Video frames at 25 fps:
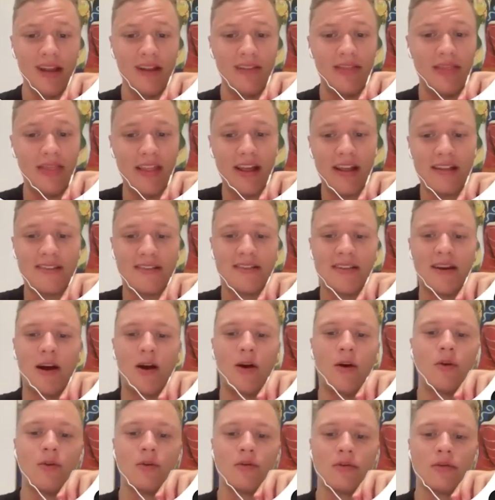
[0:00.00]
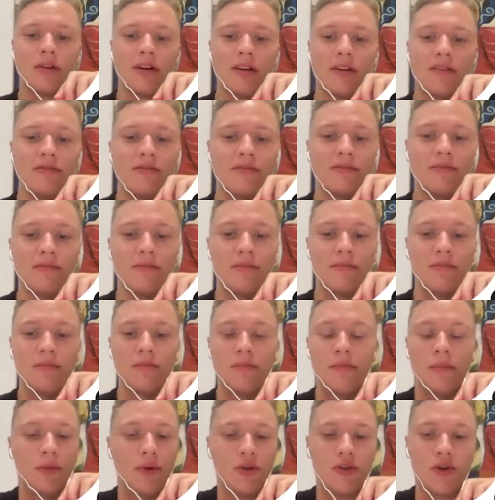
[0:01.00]
That's how kind of
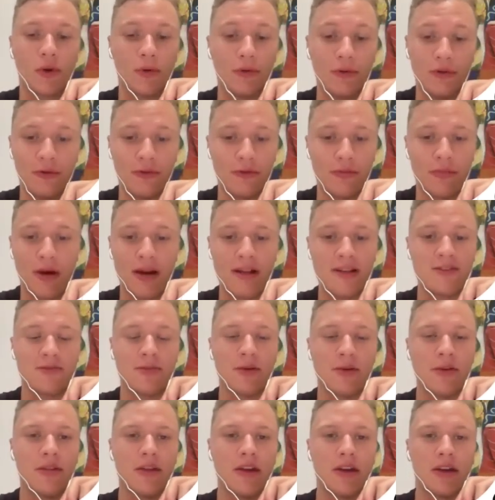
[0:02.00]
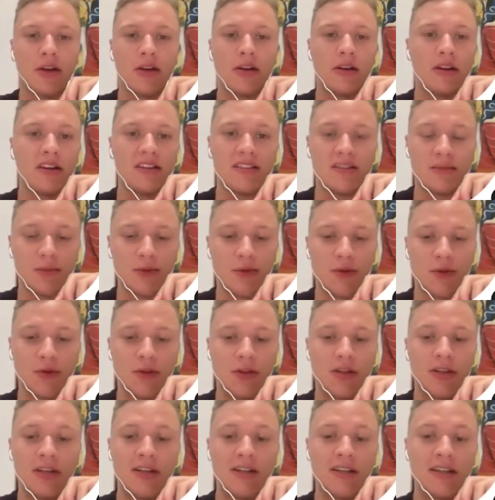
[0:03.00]
majority of brands run their customer
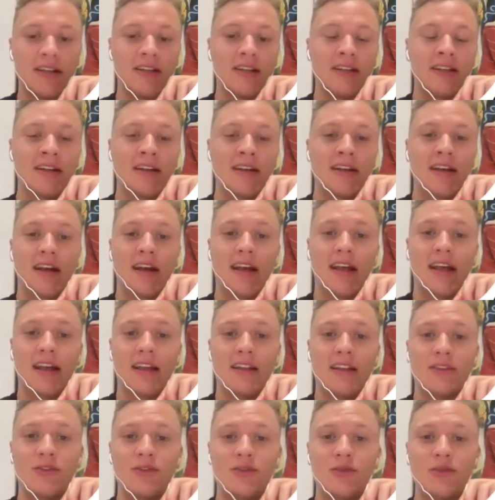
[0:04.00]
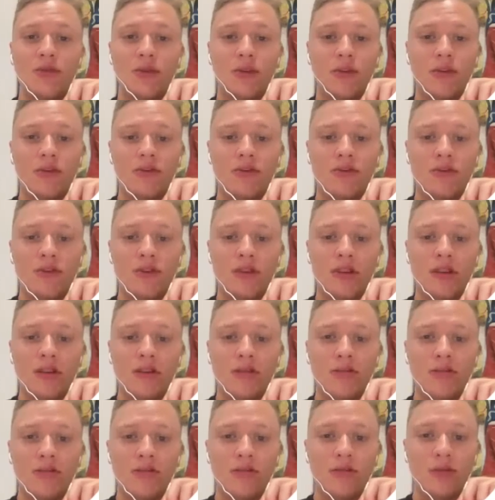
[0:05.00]
journey. And to be honest,
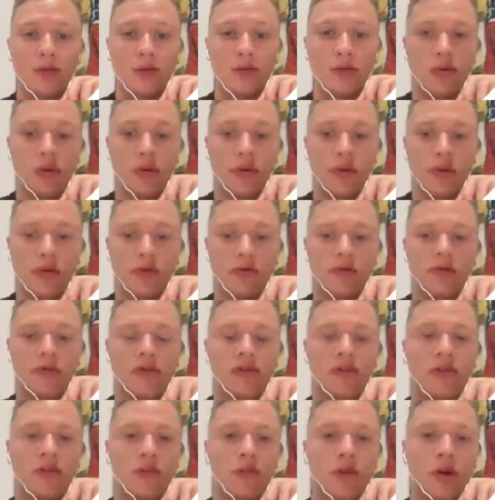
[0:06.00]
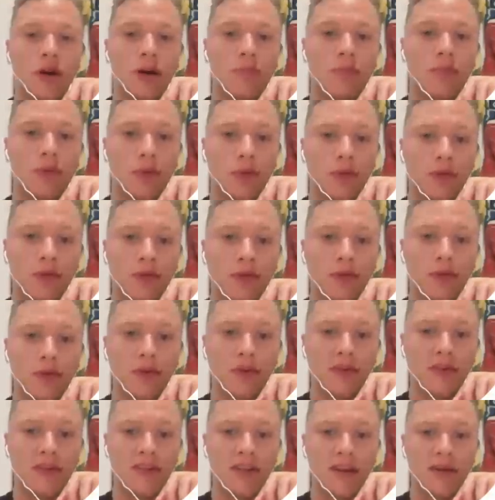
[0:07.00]
if you're going through this, you are probably doing
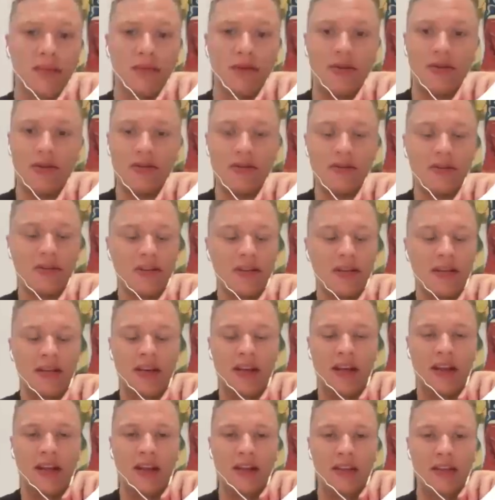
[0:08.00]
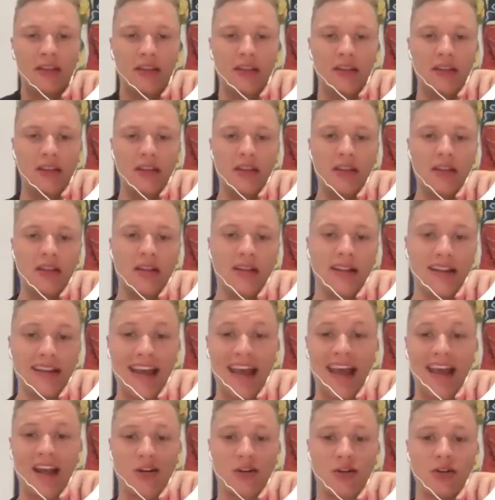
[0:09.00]
the same because the
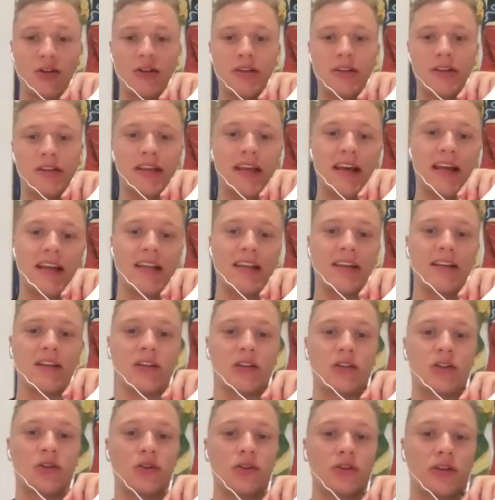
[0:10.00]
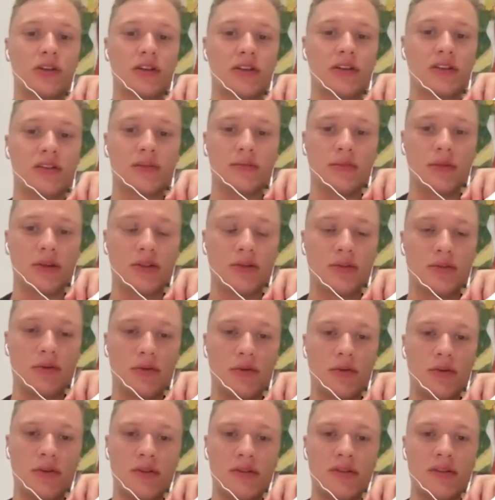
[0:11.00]
actually getting a good customer
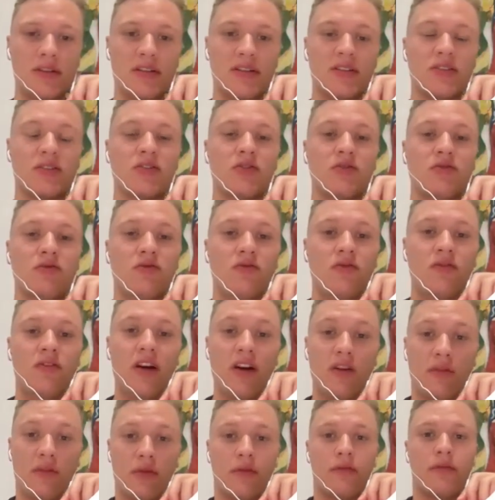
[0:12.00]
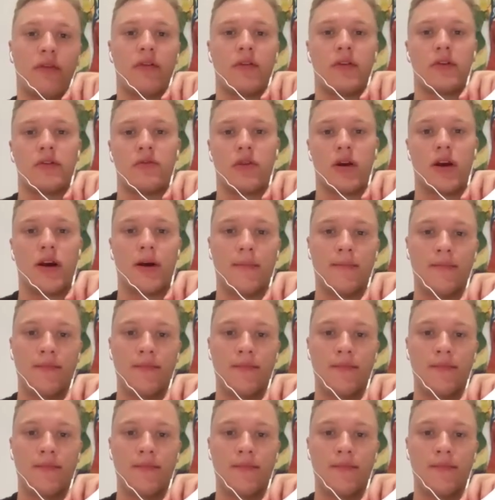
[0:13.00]
experience is very, very rare.